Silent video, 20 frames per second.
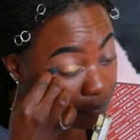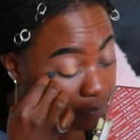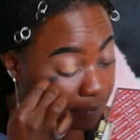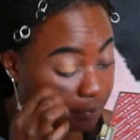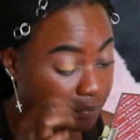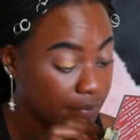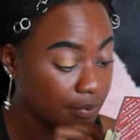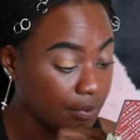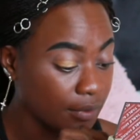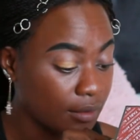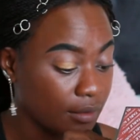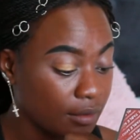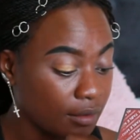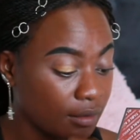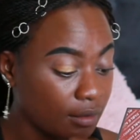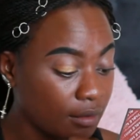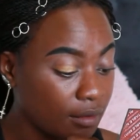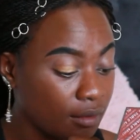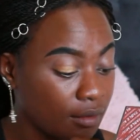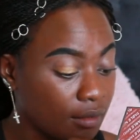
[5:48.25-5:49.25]
Sorry,
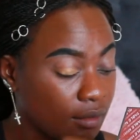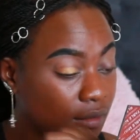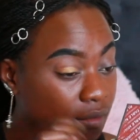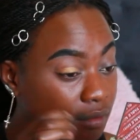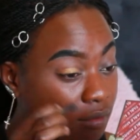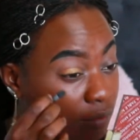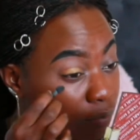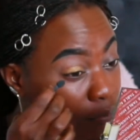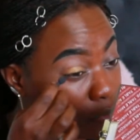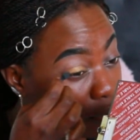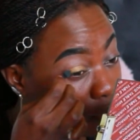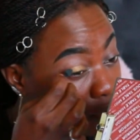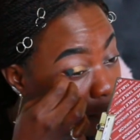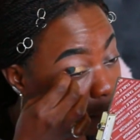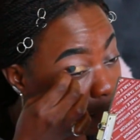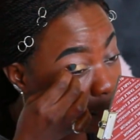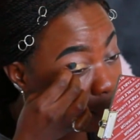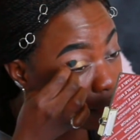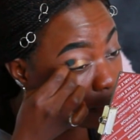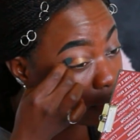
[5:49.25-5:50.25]
my battery
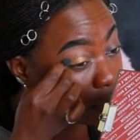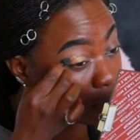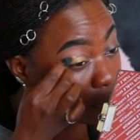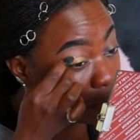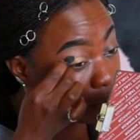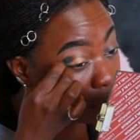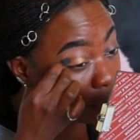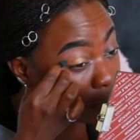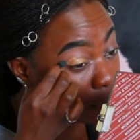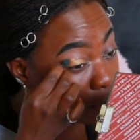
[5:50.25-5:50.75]
died, so I